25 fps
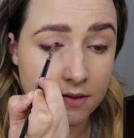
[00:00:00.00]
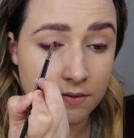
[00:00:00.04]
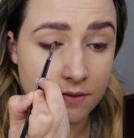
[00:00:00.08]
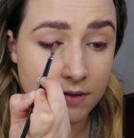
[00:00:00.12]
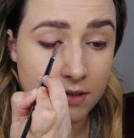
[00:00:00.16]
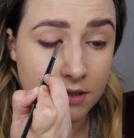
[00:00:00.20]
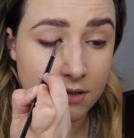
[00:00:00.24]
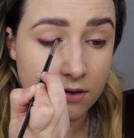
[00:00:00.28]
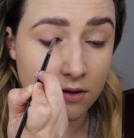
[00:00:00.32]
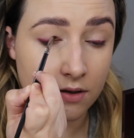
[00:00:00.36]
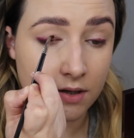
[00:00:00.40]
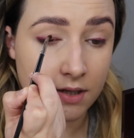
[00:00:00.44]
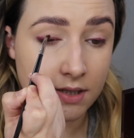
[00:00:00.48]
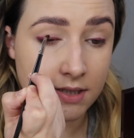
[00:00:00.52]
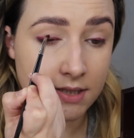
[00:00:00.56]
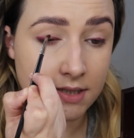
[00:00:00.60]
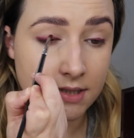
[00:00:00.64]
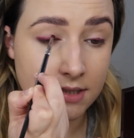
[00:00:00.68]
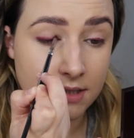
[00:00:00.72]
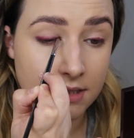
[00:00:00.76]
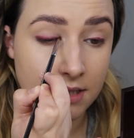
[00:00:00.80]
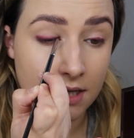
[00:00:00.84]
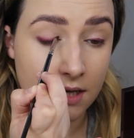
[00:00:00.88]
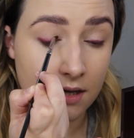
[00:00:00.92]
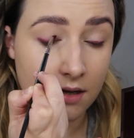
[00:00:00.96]
so it's not a
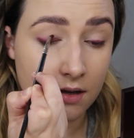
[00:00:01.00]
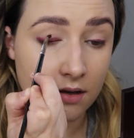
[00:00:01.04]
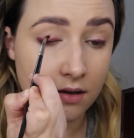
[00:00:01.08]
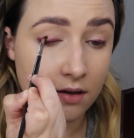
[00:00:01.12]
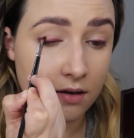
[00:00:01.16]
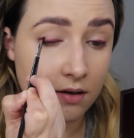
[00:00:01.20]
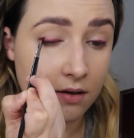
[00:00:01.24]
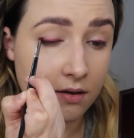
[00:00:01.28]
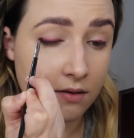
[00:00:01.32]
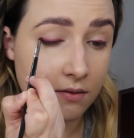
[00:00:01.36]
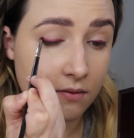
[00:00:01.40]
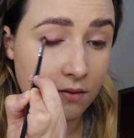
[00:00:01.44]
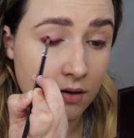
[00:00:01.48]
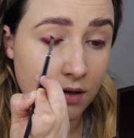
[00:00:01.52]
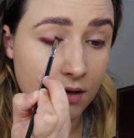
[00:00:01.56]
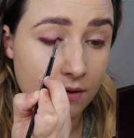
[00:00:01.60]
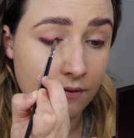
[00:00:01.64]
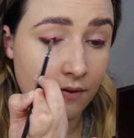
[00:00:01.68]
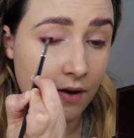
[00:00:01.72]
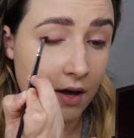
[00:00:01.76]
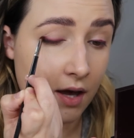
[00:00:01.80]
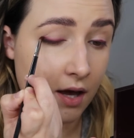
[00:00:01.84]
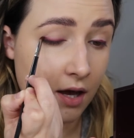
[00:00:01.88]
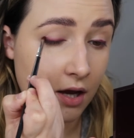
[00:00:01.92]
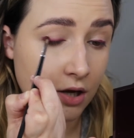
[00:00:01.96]
stark, kind
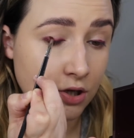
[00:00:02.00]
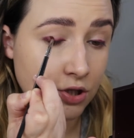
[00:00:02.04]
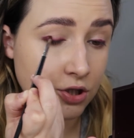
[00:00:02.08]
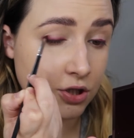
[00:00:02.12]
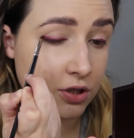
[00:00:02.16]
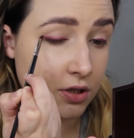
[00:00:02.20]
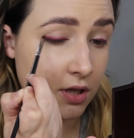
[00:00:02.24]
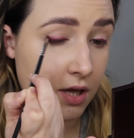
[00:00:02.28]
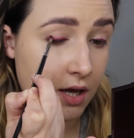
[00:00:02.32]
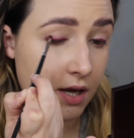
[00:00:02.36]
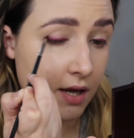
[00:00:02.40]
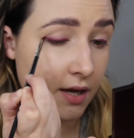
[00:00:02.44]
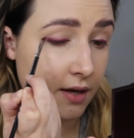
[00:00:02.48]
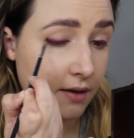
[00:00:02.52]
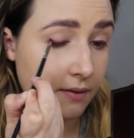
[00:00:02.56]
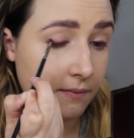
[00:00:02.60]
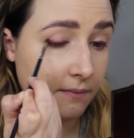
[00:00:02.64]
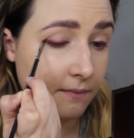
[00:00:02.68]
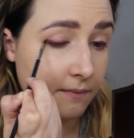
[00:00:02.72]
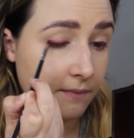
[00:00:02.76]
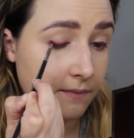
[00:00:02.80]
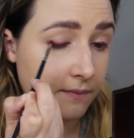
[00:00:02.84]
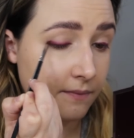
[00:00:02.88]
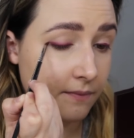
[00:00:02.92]
of harsh line.